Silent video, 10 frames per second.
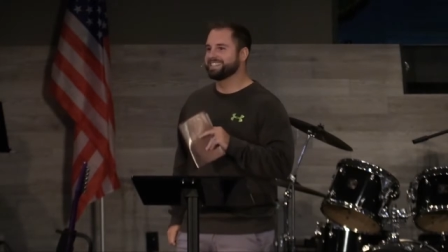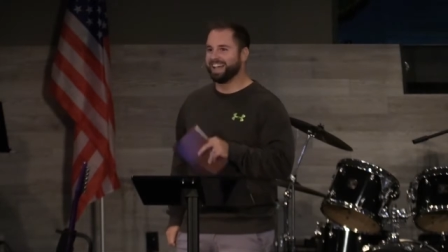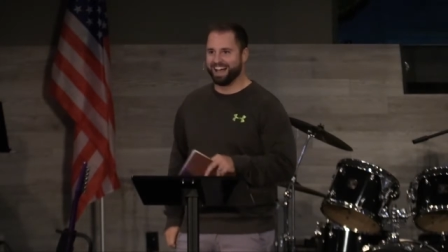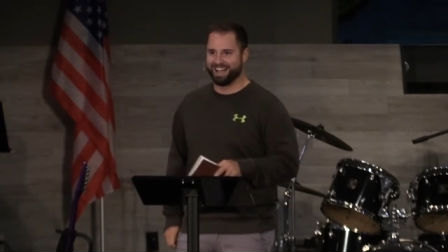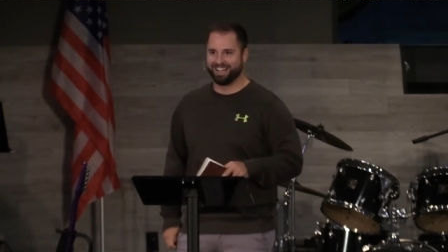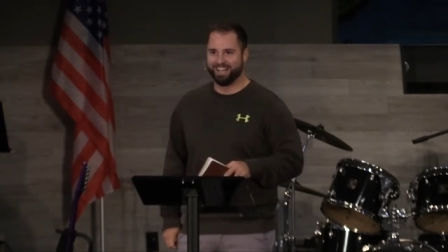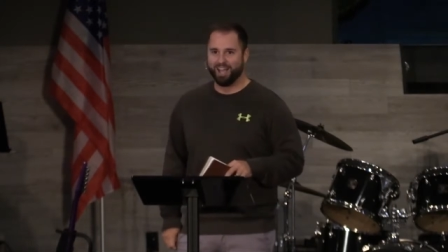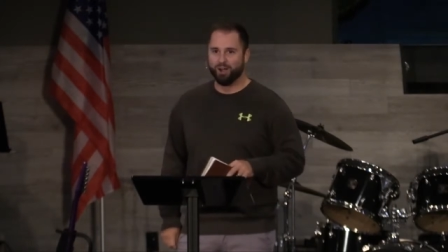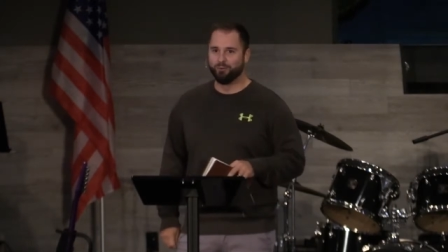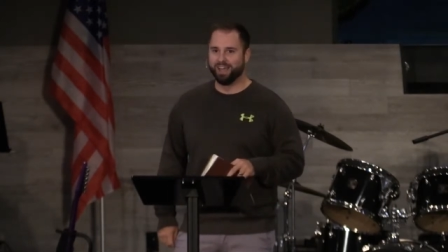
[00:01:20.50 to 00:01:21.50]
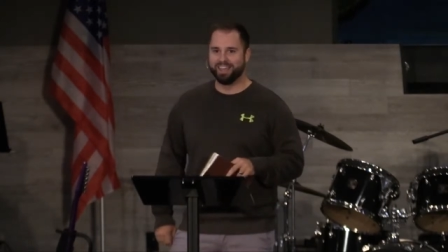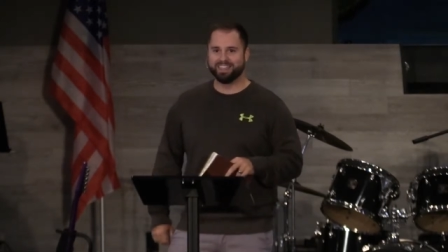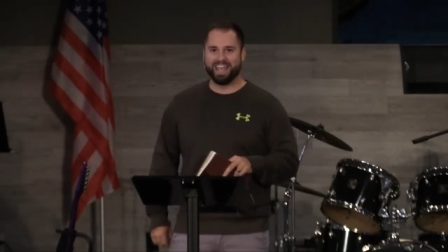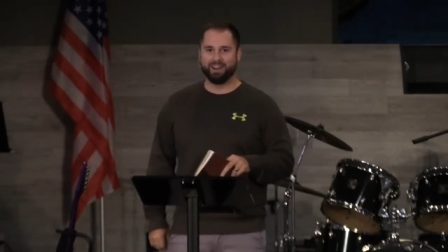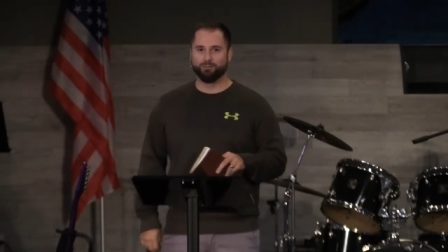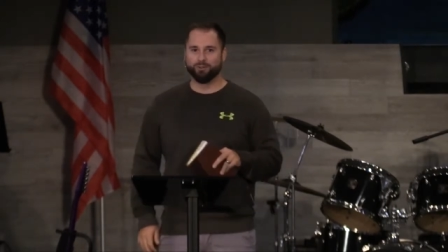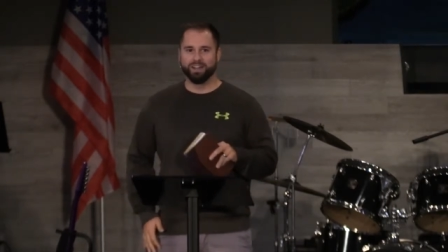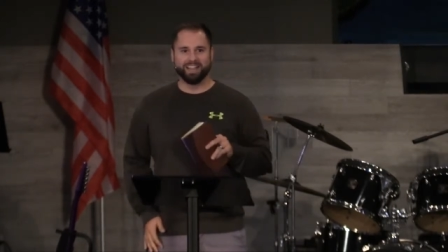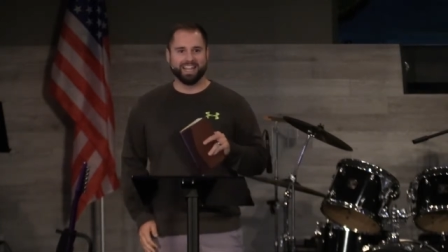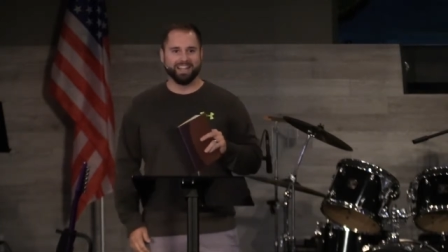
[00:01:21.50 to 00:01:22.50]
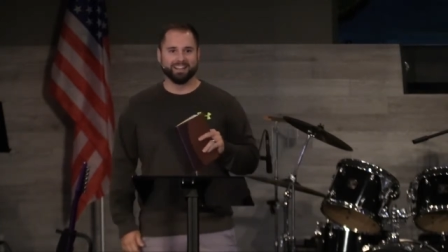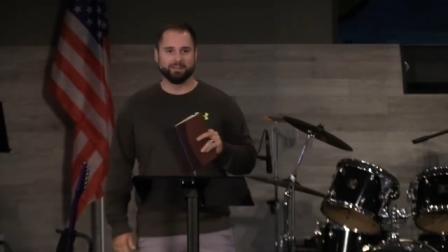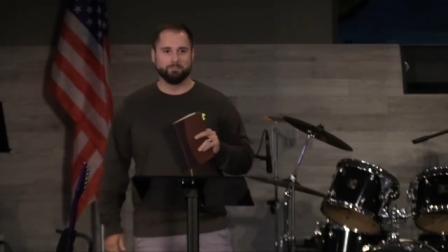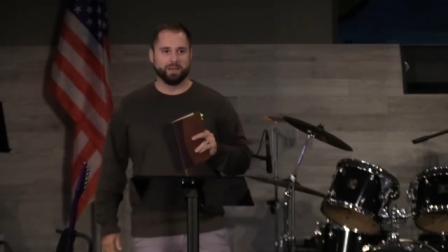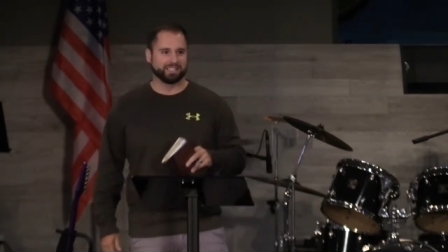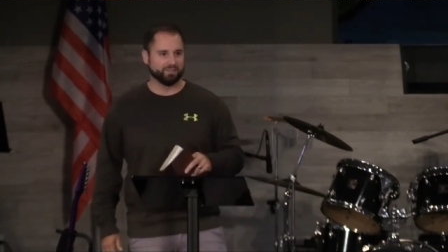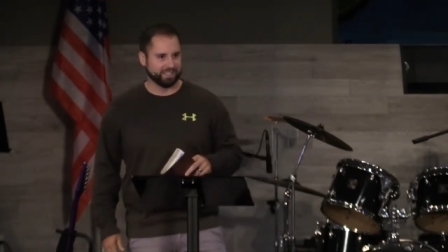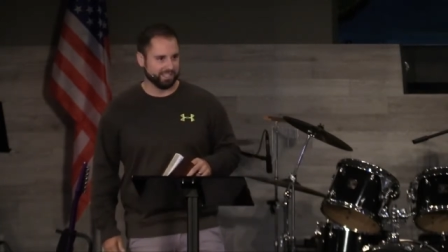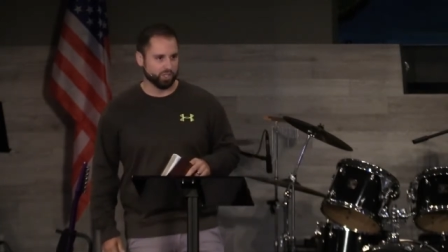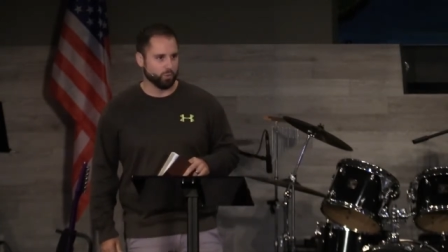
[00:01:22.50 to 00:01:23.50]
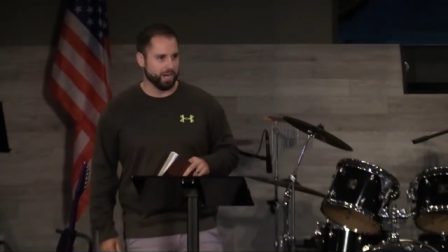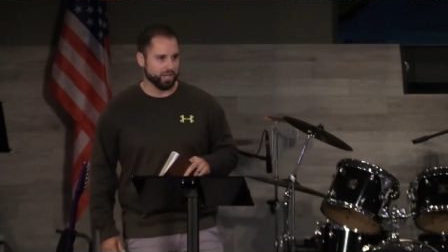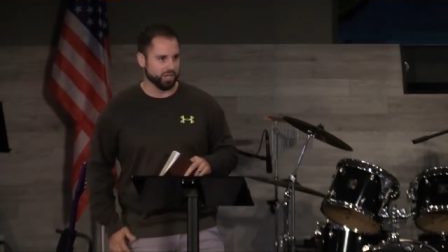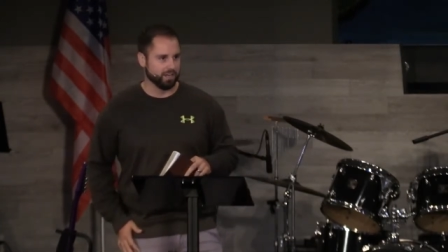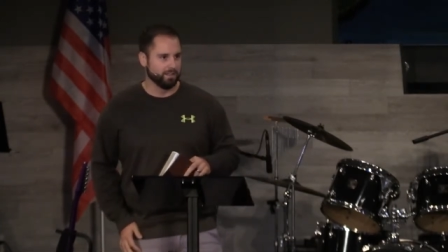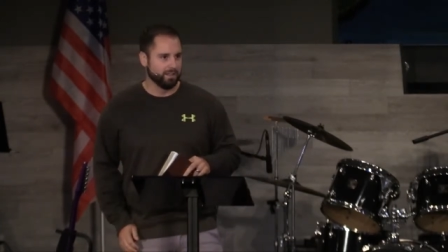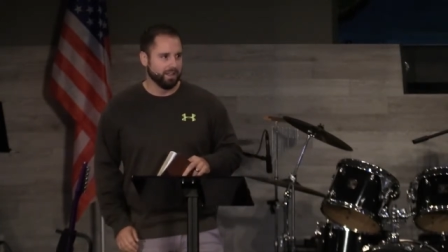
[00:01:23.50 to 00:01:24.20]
stuck with a really mess of a situation.